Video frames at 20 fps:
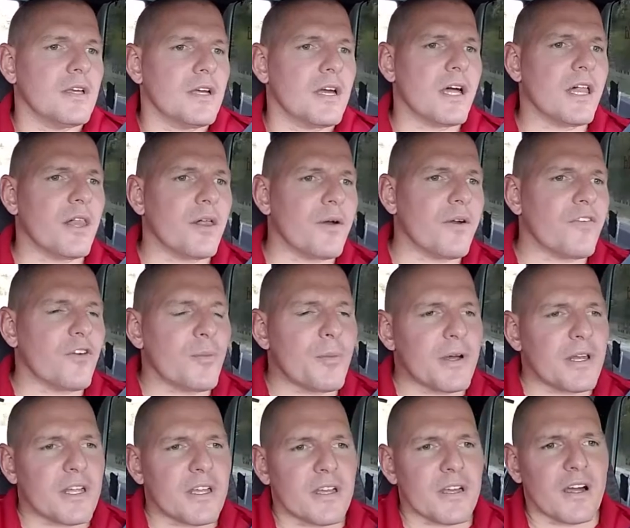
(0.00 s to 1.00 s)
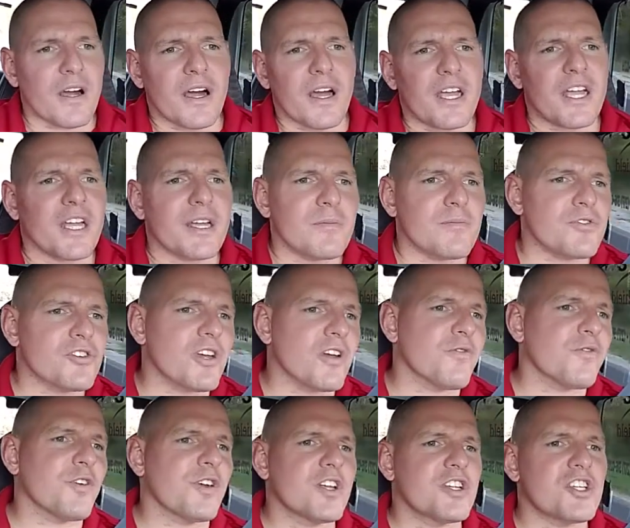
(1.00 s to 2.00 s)
Hello everybody, I am
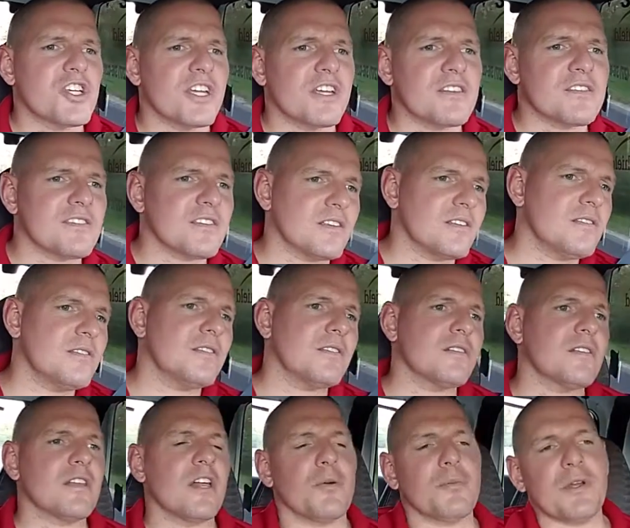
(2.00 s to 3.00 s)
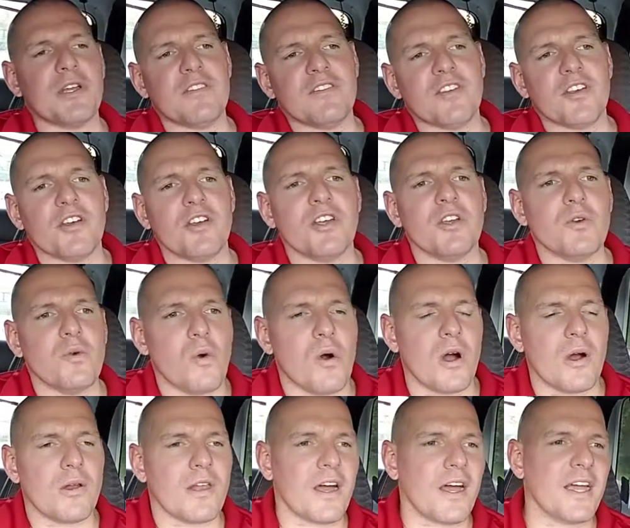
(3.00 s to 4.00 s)
Jeffrey Jansen. Let me tell you
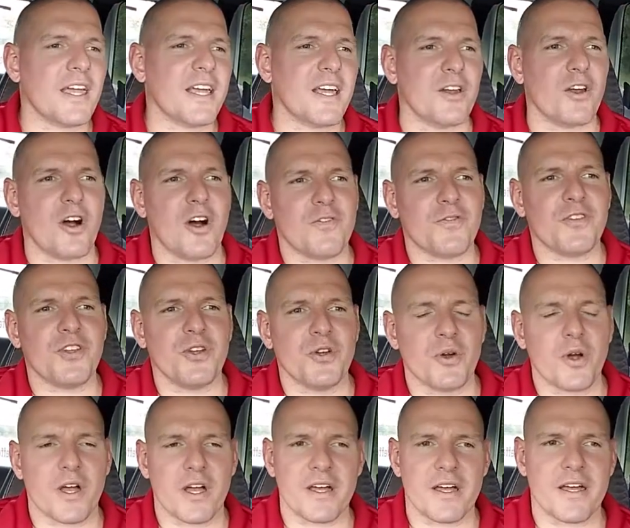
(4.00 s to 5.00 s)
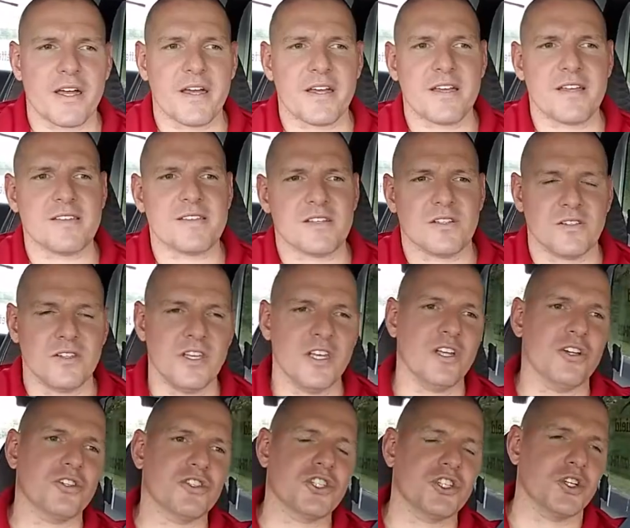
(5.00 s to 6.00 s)
what I can offer you as a
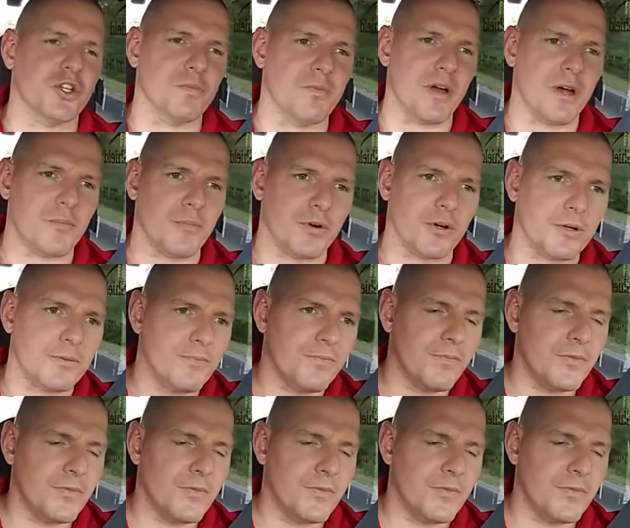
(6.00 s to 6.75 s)
Legal Shield member.